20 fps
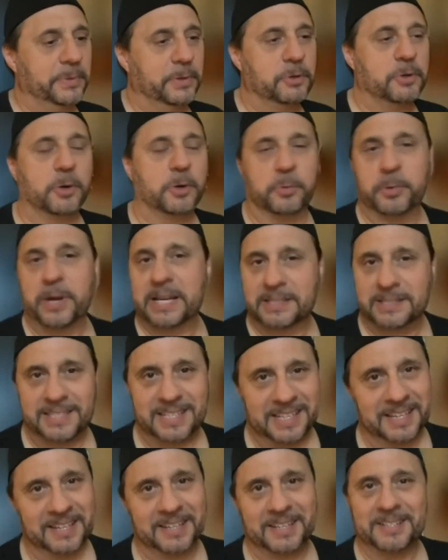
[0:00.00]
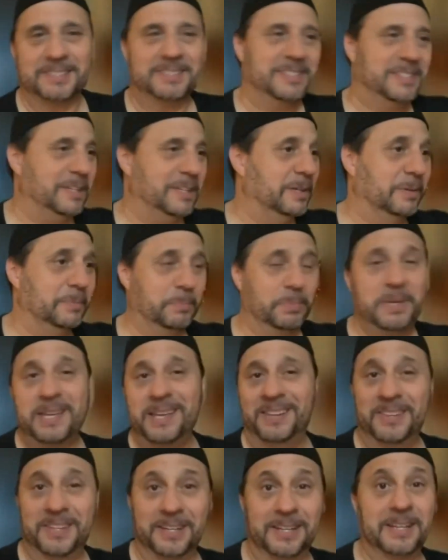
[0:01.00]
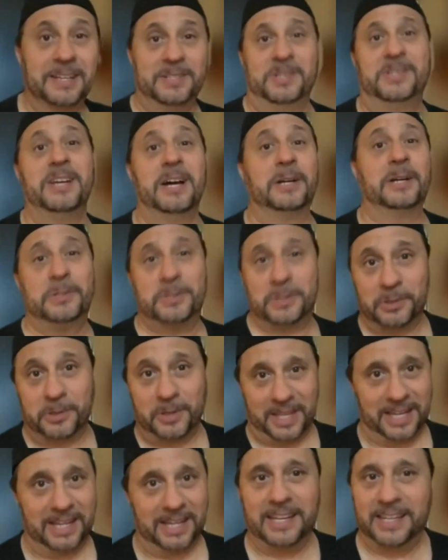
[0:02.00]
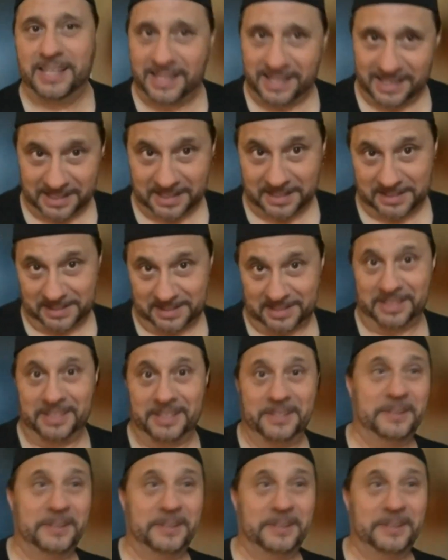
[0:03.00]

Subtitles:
correcting us, being the conductor that he is,